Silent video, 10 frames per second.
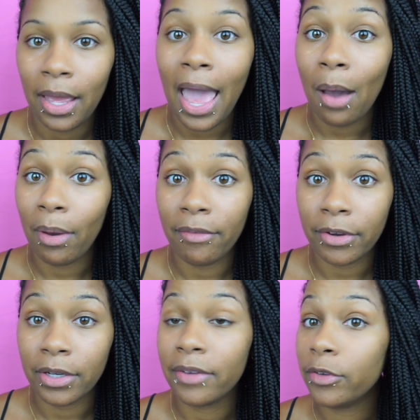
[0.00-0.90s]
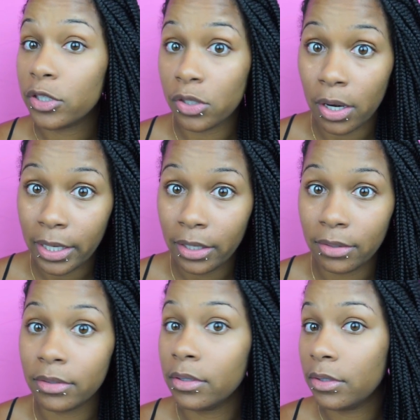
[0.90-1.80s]
However, if you're starting
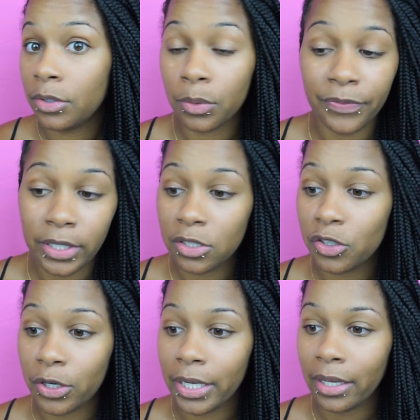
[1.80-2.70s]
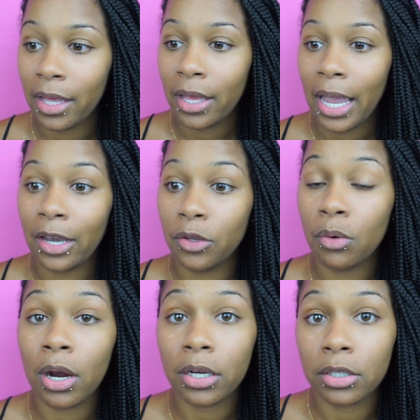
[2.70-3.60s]
your fitness journey and
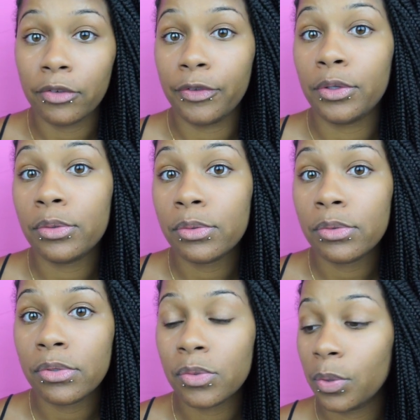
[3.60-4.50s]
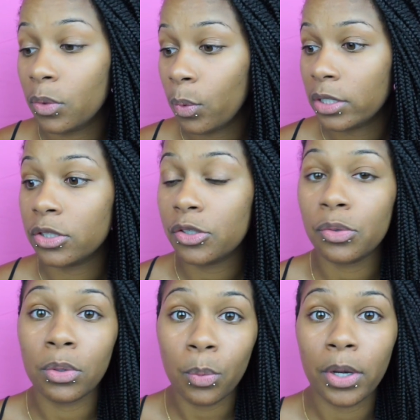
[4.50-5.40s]
you are confused with what to
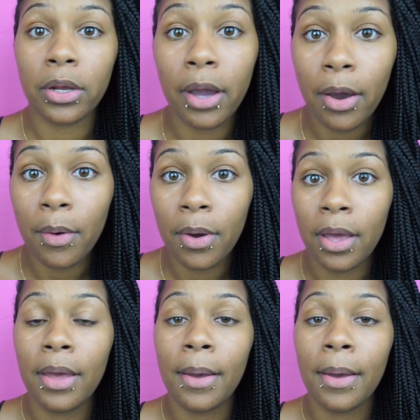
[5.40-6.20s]
do and where to go,